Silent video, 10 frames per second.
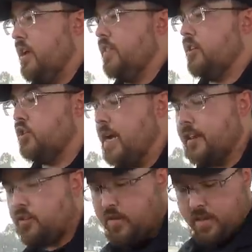in this
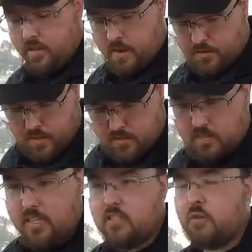tractor daily,
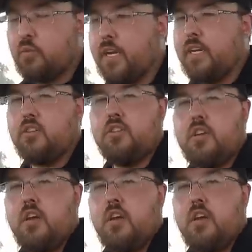everything's easy to reach.